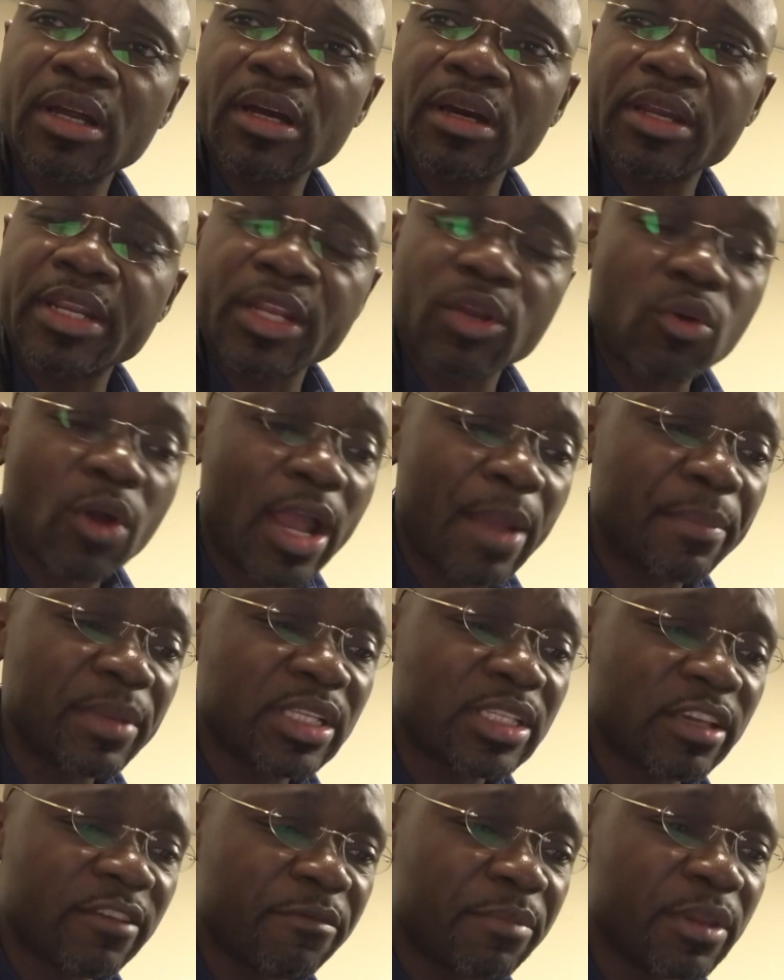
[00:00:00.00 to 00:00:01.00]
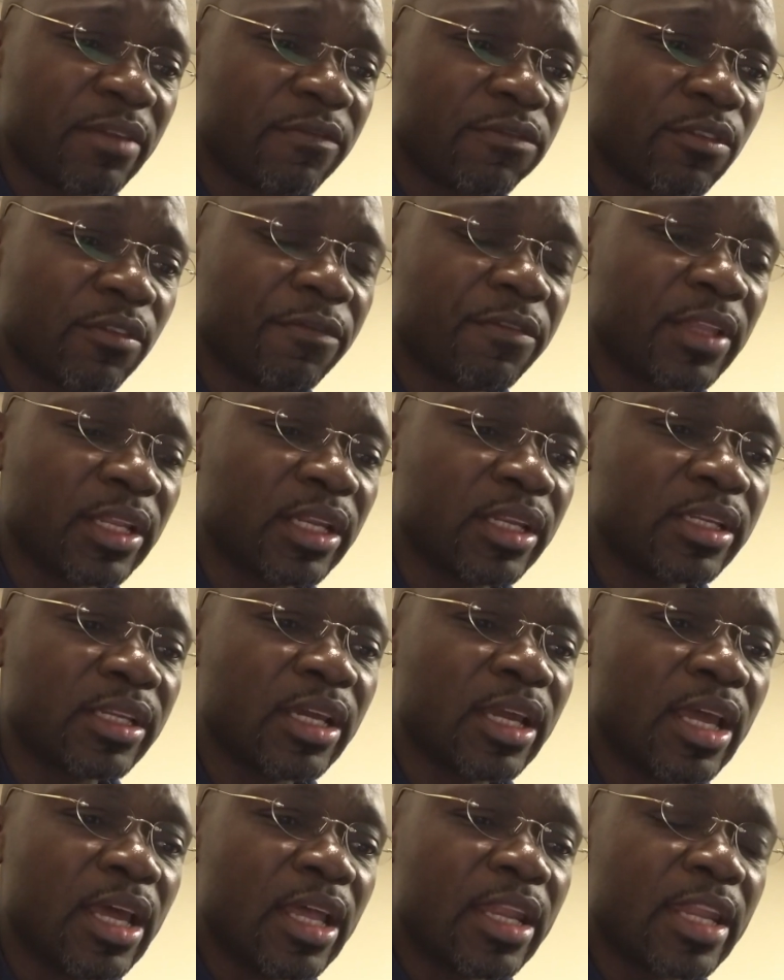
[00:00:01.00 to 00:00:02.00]
requirements have been fulfilled.
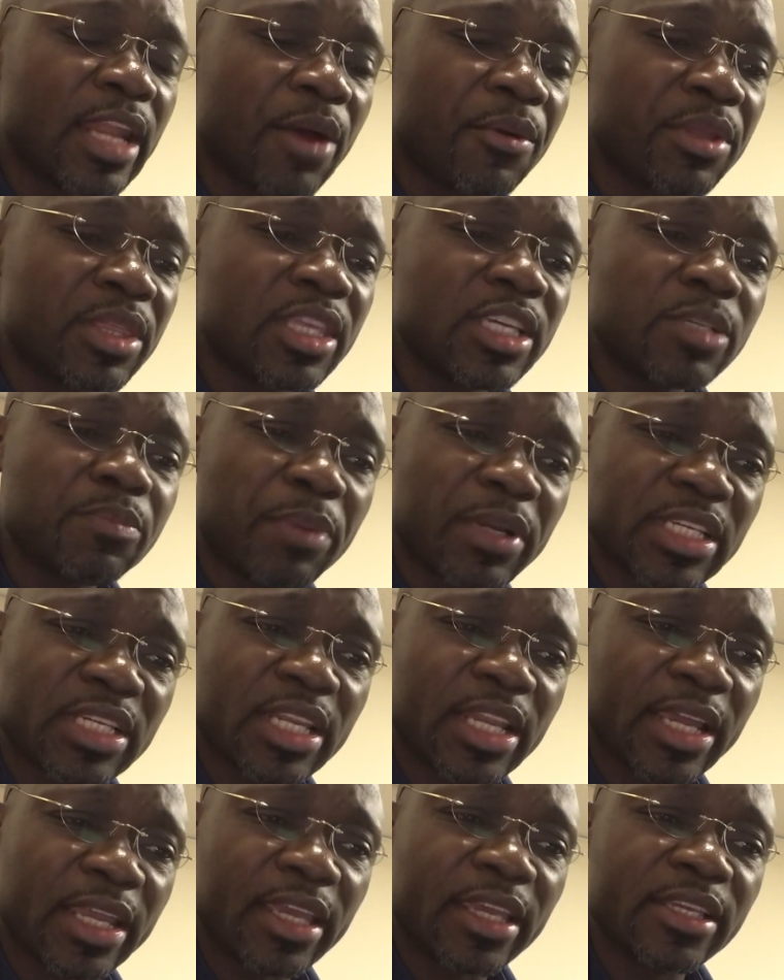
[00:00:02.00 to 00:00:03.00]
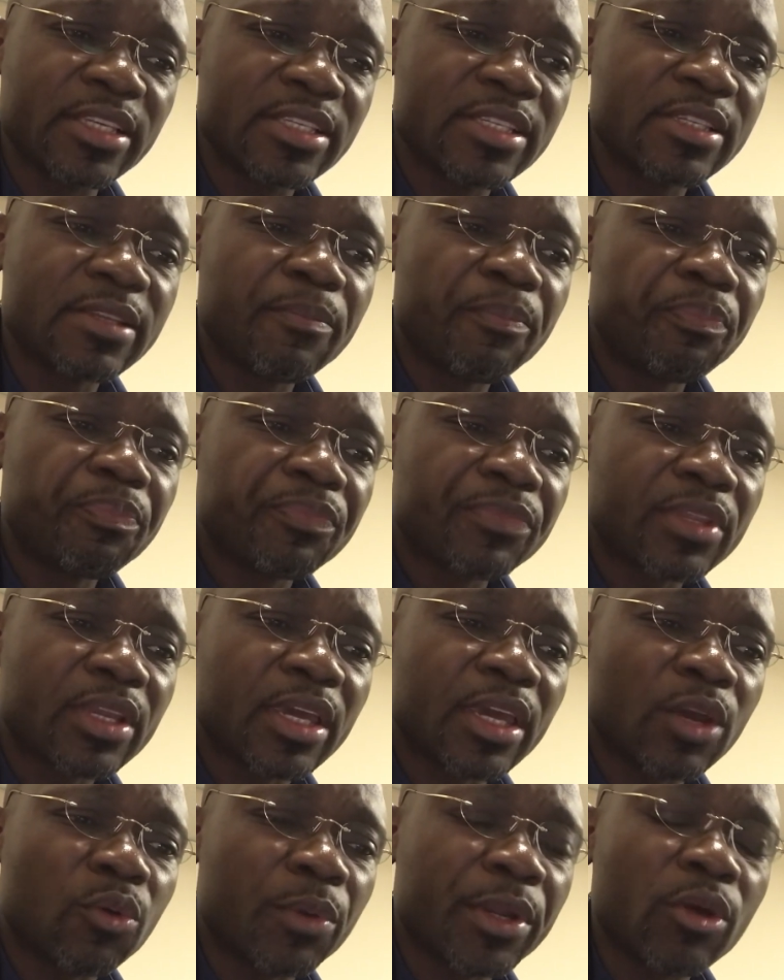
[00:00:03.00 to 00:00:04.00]
Now, in this particular case,
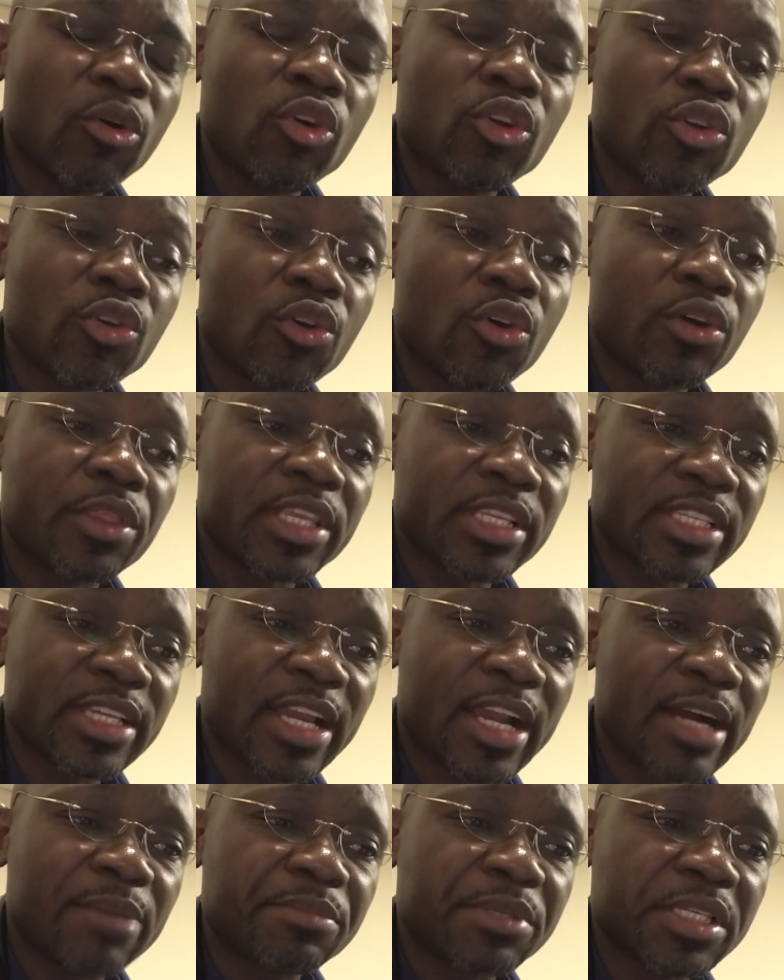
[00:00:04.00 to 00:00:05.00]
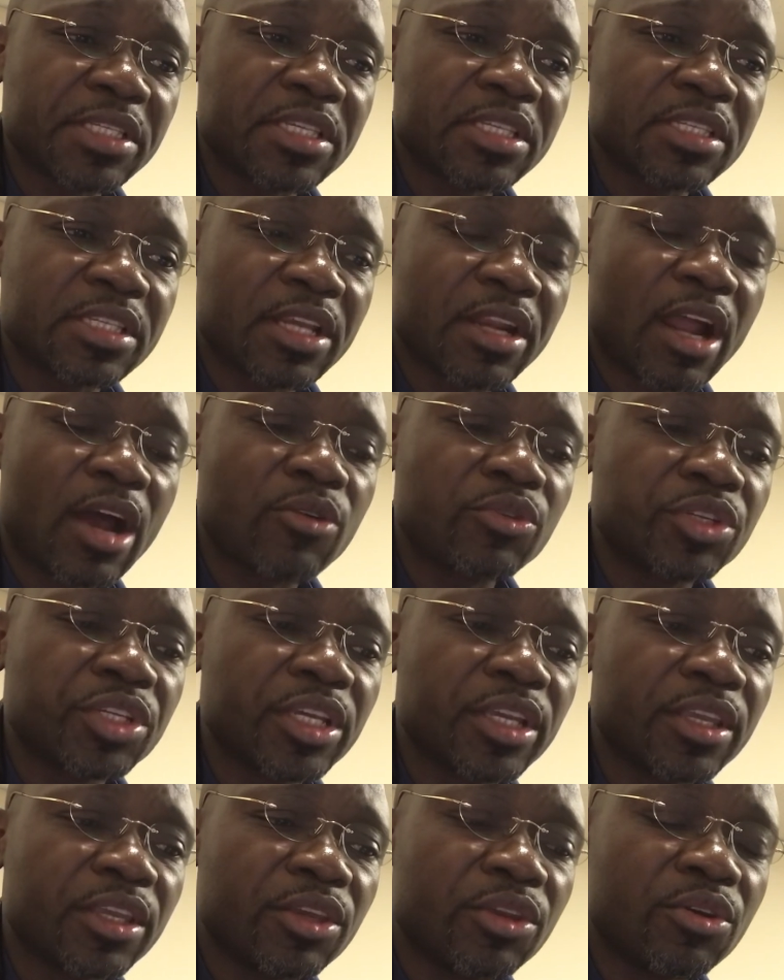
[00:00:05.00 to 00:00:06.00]
we all know the circumstances
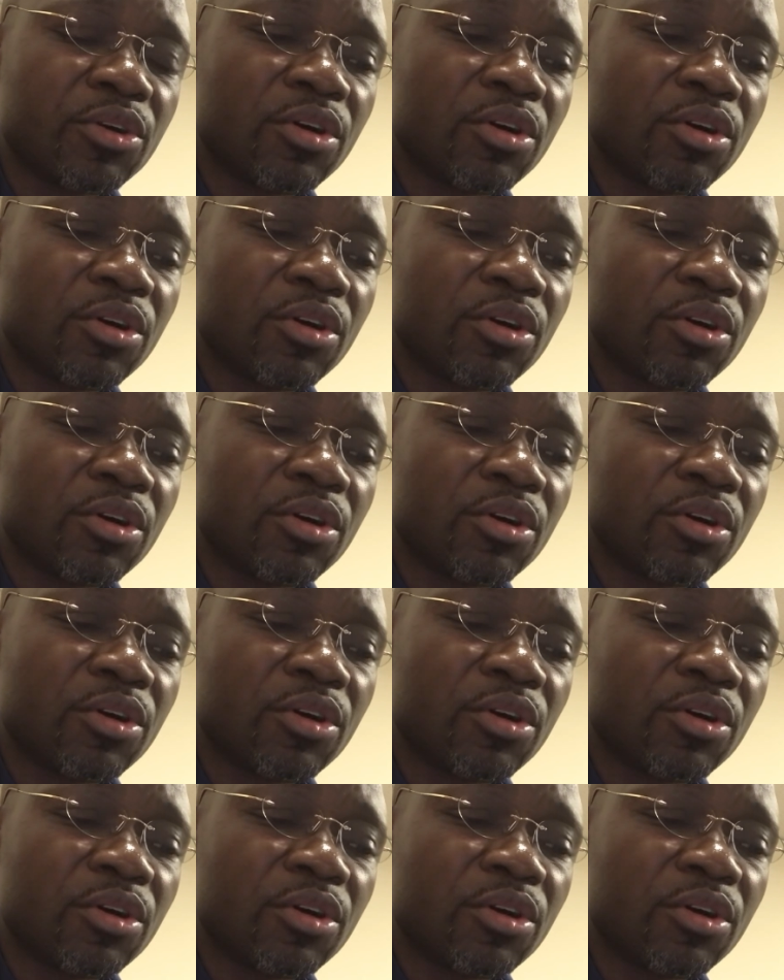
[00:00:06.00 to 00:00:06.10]
surrounding,